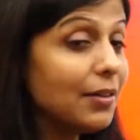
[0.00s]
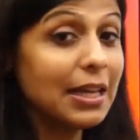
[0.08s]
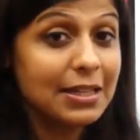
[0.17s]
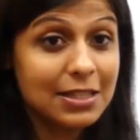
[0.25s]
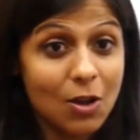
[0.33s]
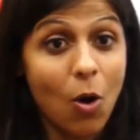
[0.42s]

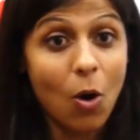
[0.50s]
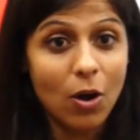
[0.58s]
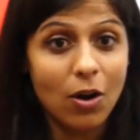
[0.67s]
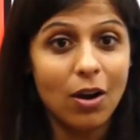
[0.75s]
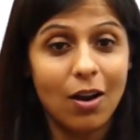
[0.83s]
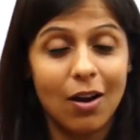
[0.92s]
that's
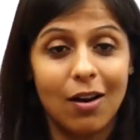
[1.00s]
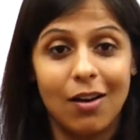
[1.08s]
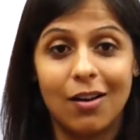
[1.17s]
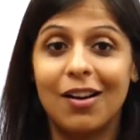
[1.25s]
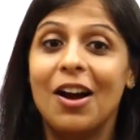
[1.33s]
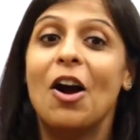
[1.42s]

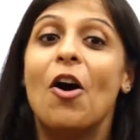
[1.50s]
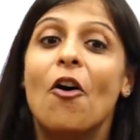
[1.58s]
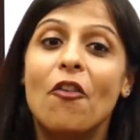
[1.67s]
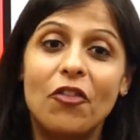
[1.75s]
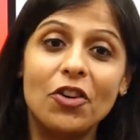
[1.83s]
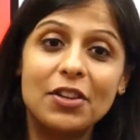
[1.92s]
all
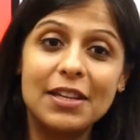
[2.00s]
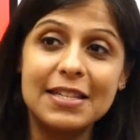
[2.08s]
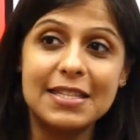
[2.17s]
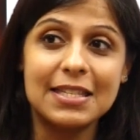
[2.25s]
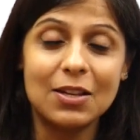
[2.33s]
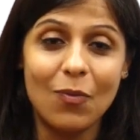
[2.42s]
for
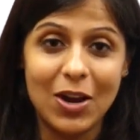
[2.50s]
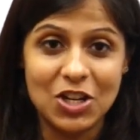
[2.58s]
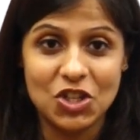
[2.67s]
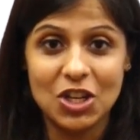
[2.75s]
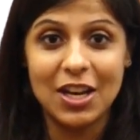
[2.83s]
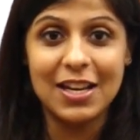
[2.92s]
this
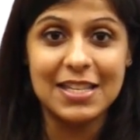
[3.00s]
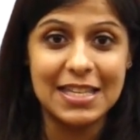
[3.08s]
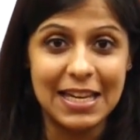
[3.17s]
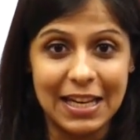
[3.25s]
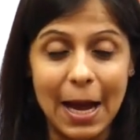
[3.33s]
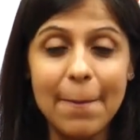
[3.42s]
questionnaire
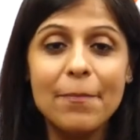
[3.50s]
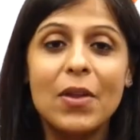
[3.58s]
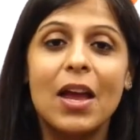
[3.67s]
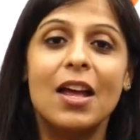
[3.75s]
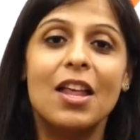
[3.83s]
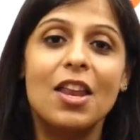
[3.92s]
setup.
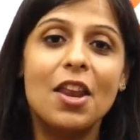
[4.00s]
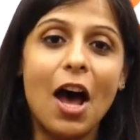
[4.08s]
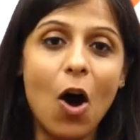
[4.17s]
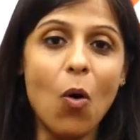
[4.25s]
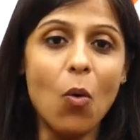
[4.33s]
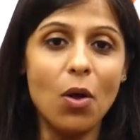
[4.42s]

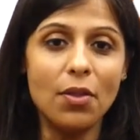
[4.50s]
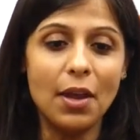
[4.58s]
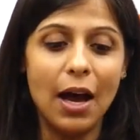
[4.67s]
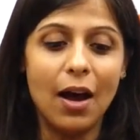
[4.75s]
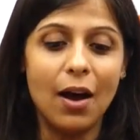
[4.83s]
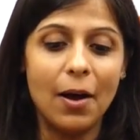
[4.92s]

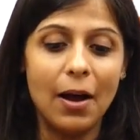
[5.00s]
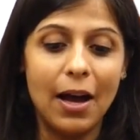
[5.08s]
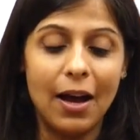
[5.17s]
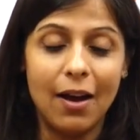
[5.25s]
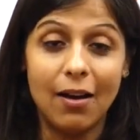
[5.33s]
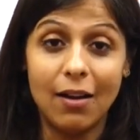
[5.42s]

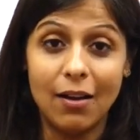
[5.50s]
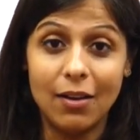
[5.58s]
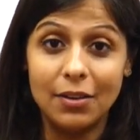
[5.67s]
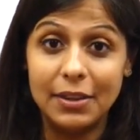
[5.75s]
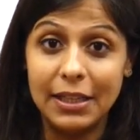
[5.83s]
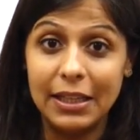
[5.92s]
Now,
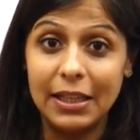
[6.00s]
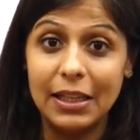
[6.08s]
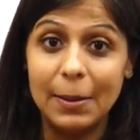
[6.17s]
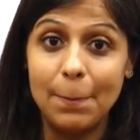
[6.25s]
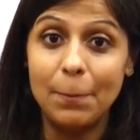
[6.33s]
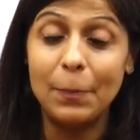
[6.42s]

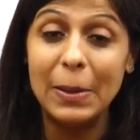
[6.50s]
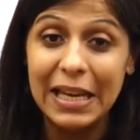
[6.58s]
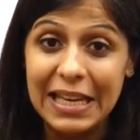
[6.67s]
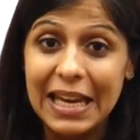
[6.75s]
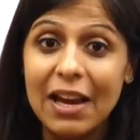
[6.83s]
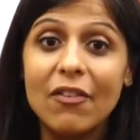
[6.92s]
the
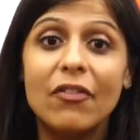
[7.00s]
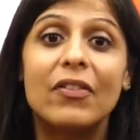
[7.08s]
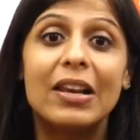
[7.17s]
PDF